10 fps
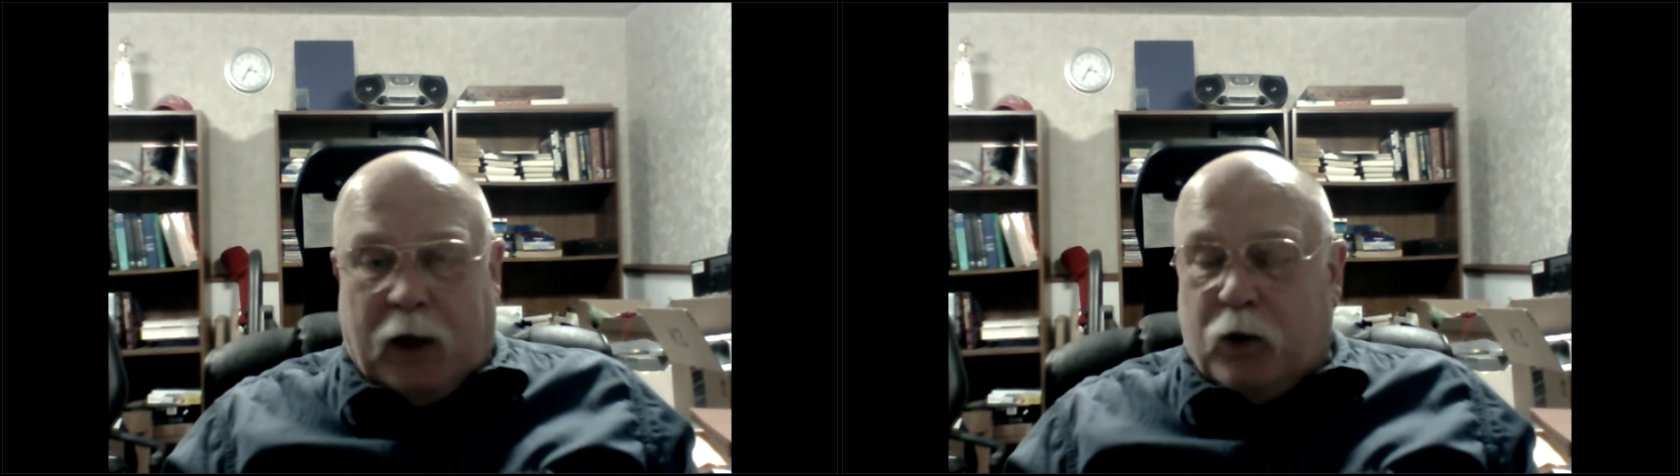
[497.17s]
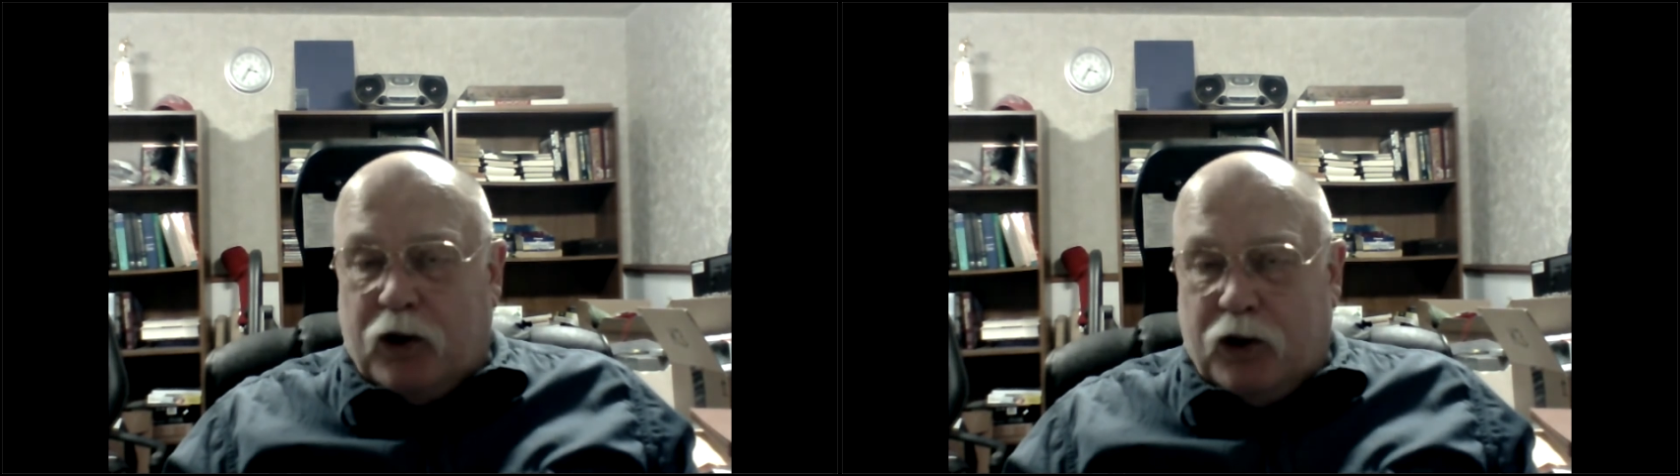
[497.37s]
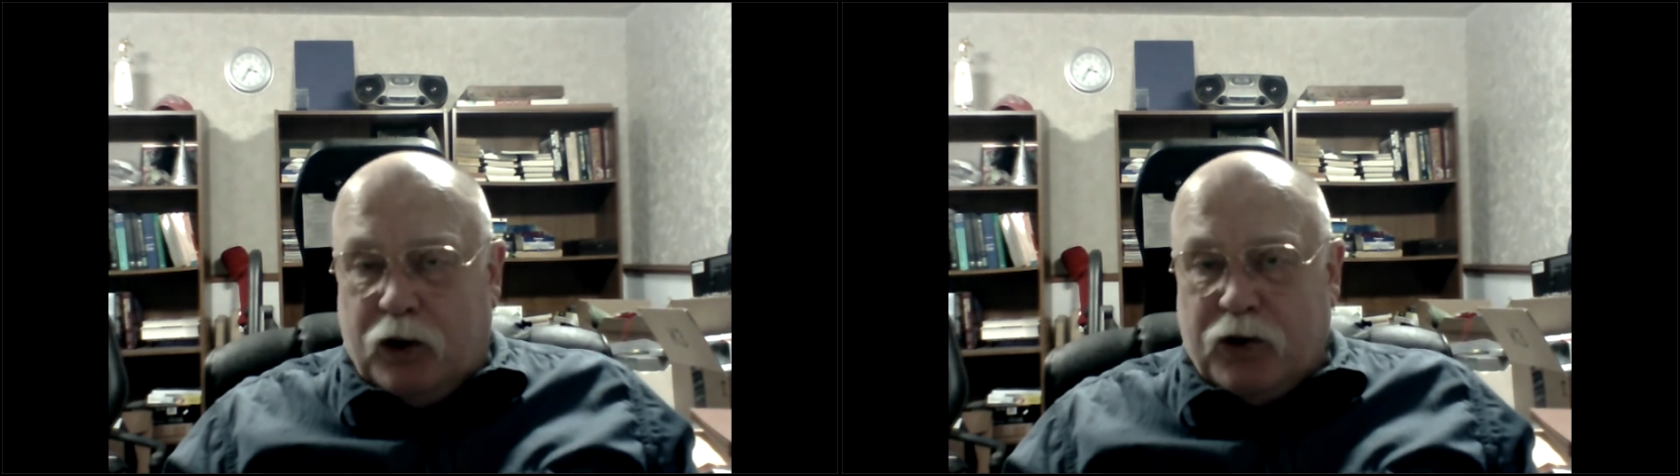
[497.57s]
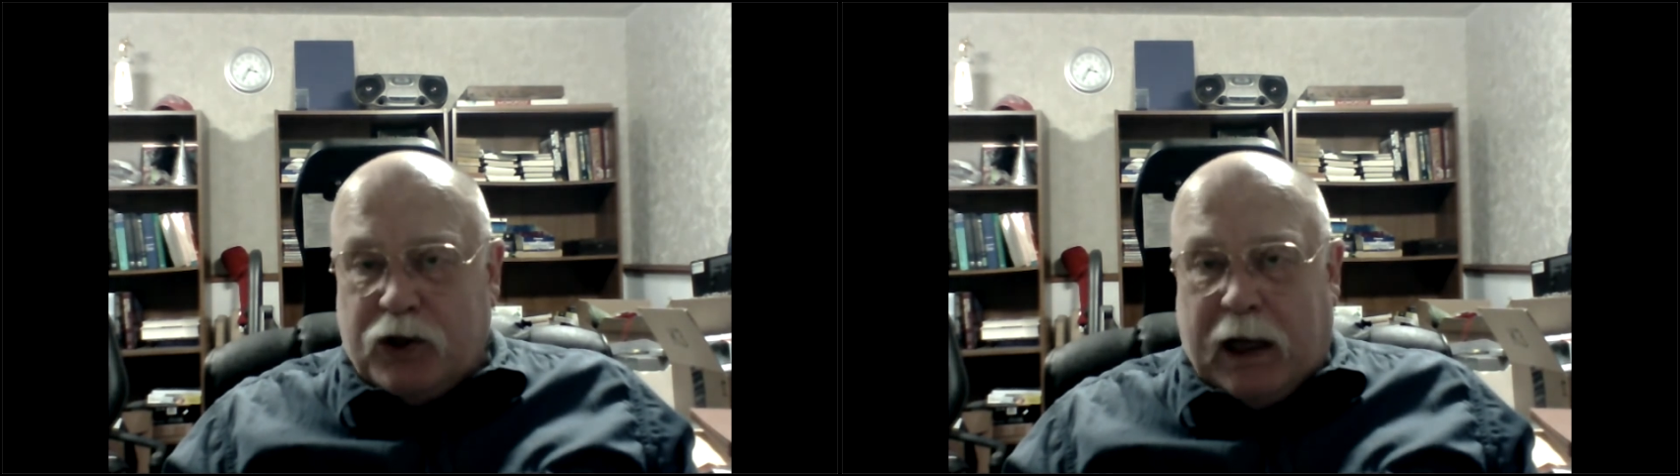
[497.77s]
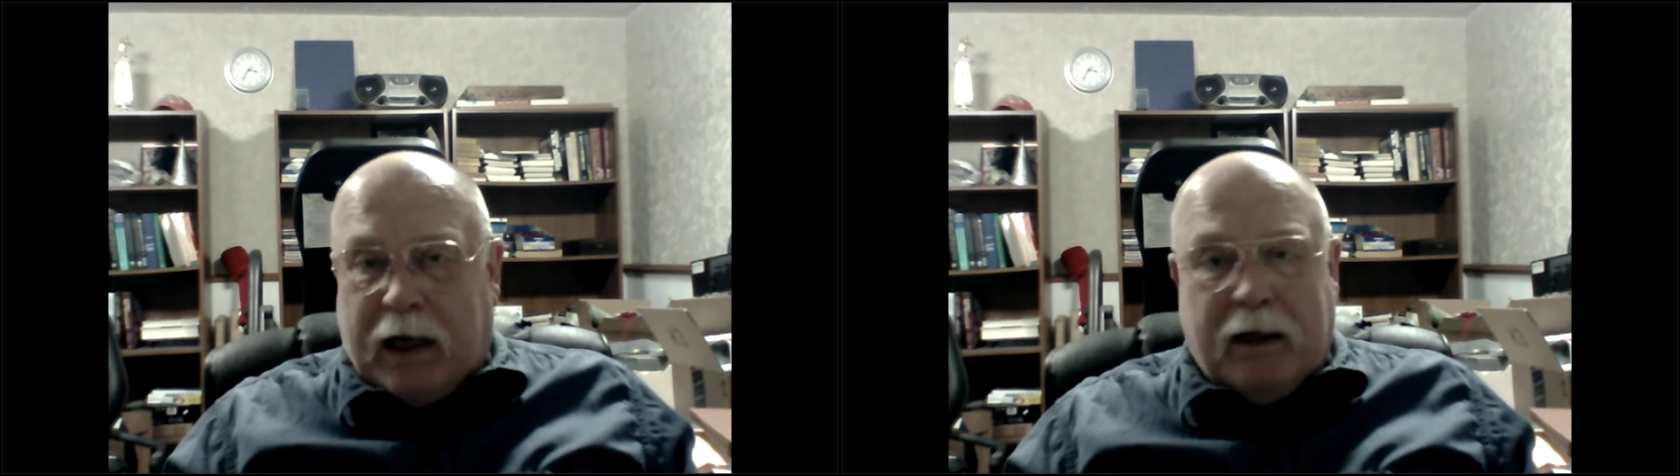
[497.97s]
when you do
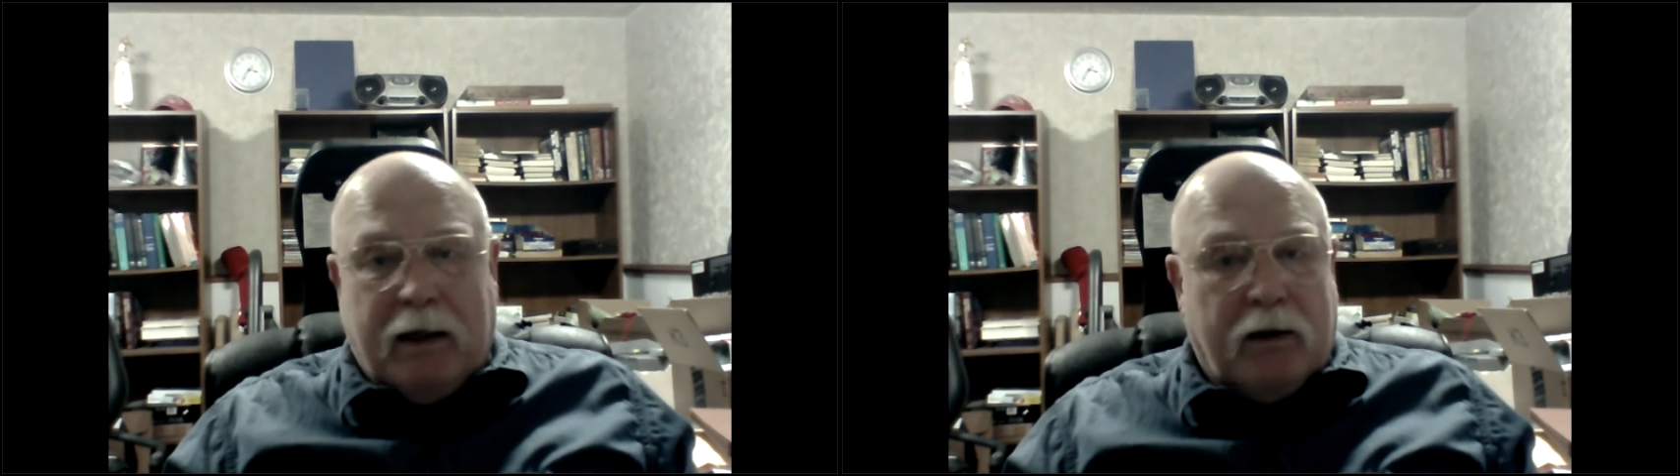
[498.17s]
siding,